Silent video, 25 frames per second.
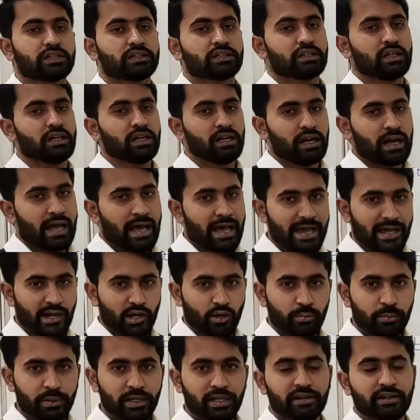in the
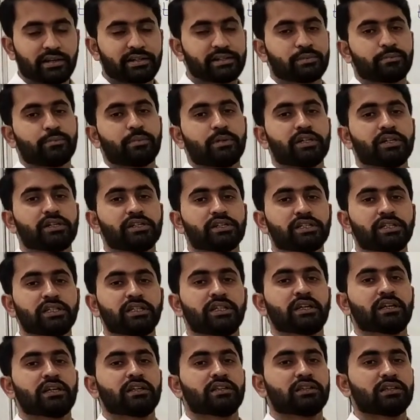aerobic
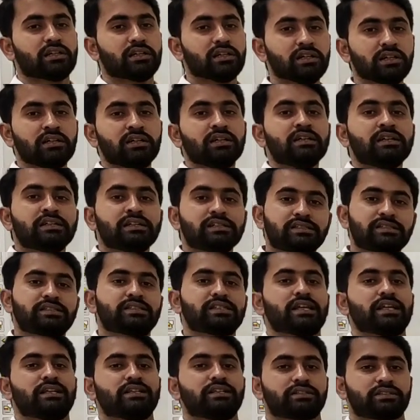respiration in the
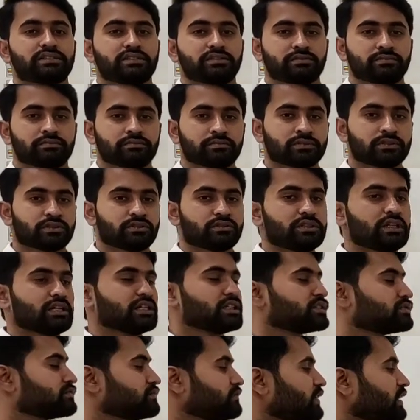cells. So
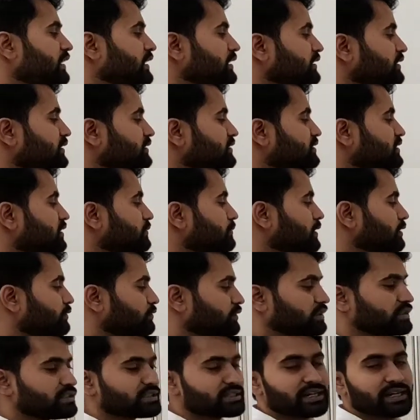that's why its
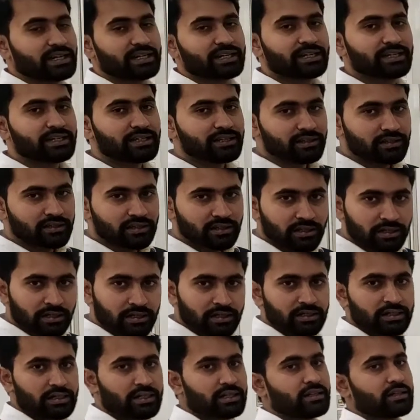amount is
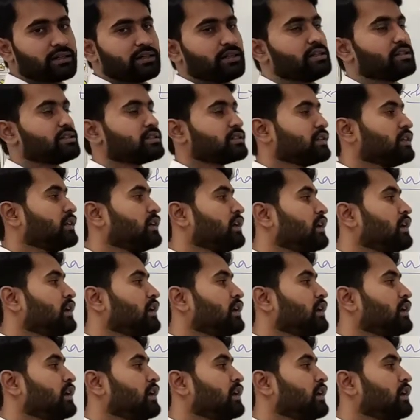getting decreased.